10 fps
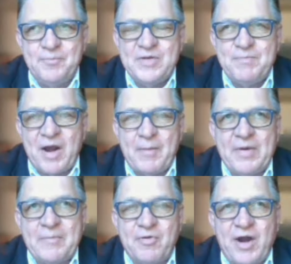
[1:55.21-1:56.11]

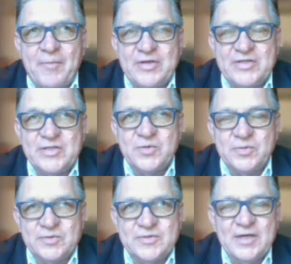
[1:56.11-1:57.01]
pre-primary and primary
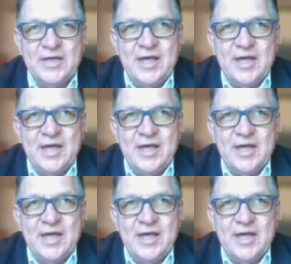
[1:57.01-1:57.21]
schools.